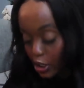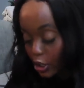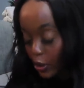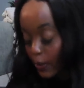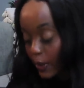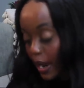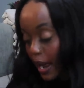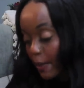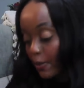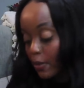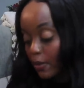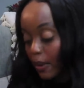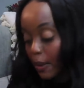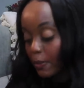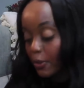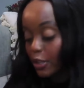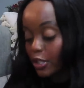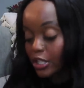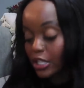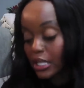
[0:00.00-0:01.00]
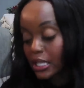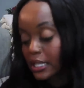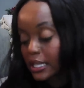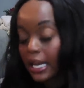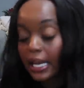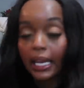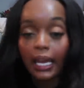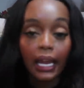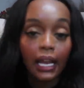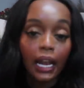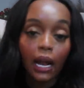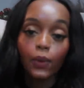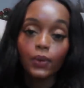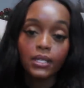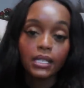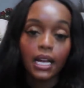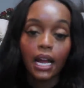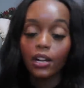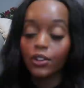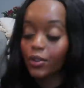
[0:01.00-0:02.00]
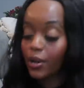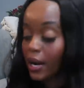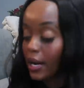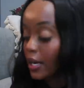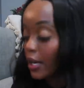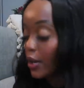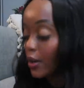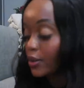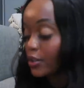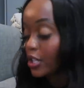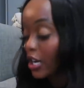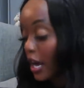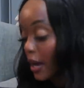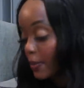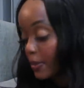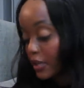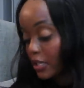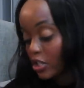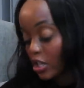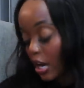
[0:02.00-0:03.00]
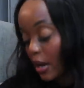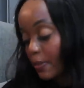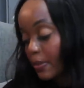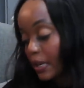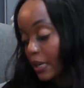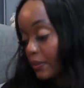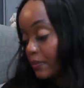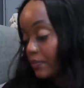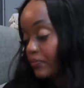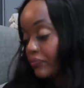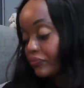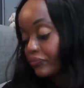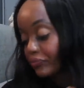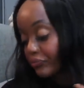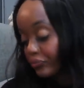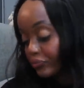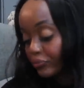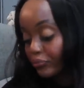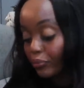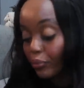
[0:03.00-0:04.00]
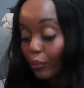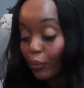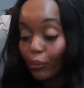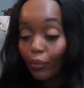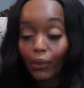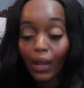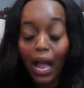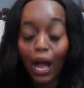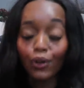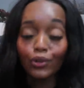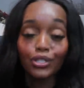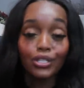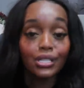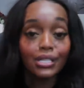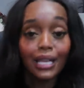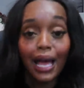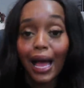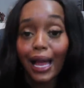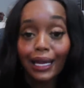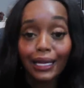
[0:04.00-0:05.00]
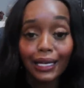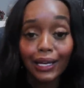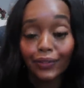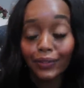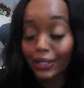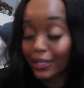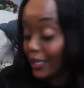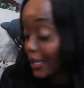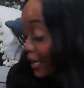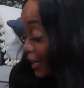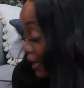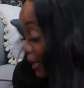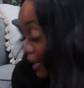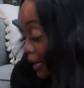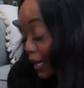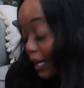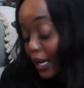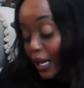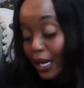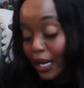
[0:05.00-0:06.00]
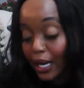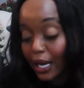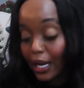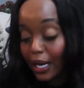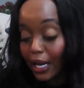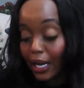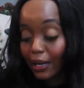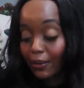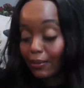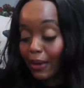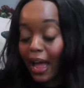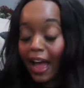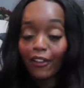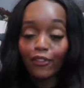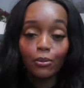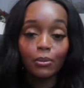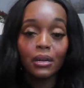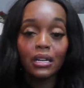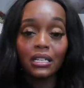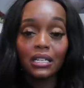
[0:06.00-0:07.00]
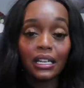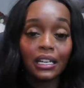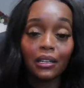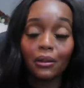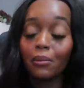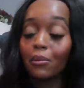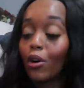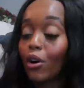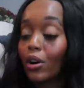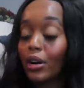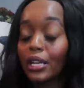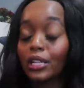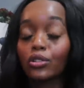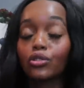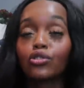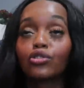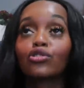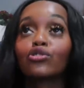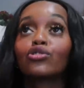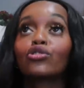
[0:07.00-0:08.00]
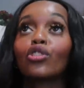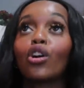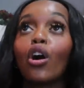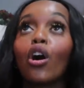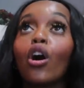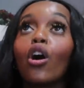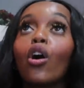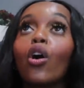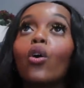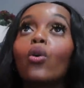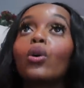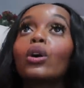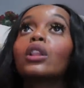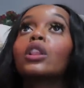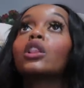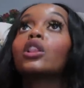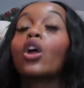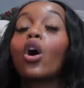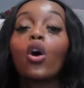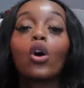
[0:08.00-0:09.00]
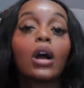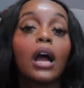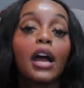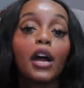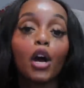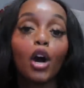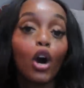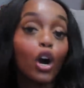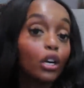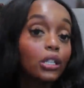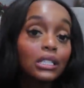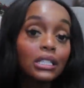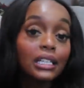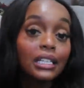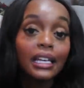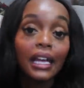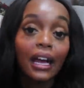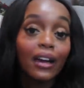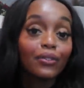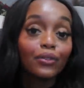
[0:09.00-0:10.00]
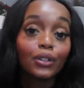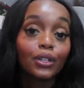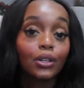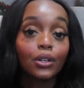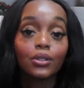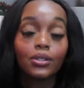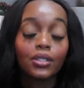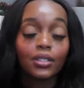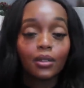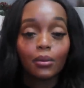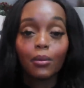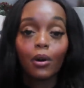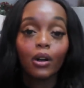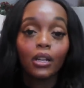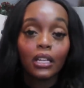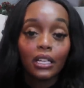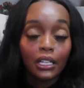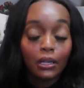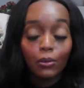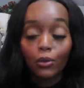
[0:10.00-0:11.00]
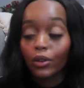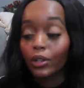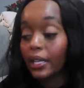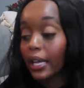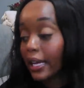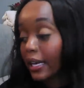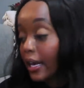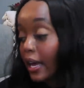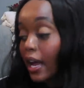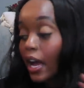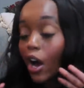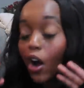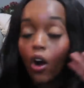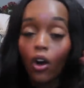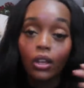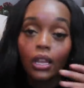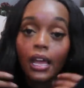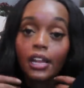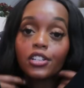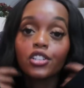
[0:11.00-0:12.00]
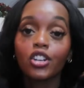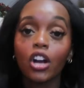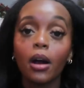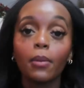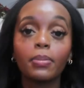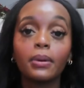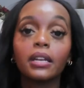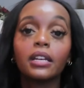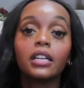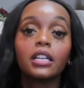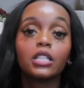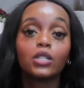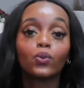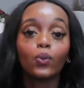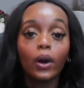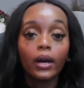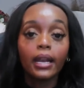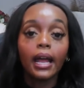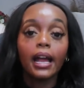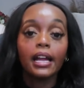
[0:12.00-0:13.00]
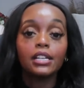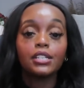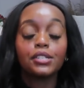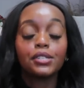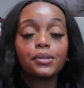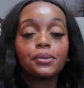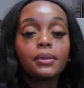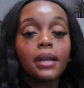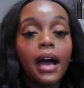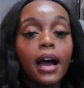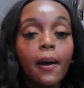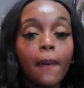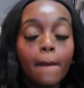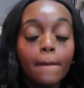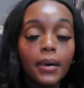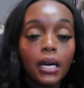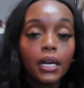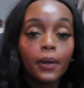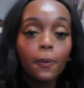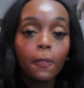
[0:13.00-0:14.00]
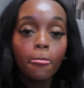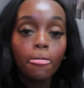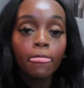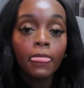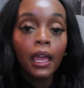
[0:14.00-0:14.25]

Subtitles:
Super happy with my purchase. Again, I was not trying to go shopping. I was just eyeing everything. Haven't been in the mall in so long. I hardly ever go to the mall anymore. Like, online shopping is what I do now. But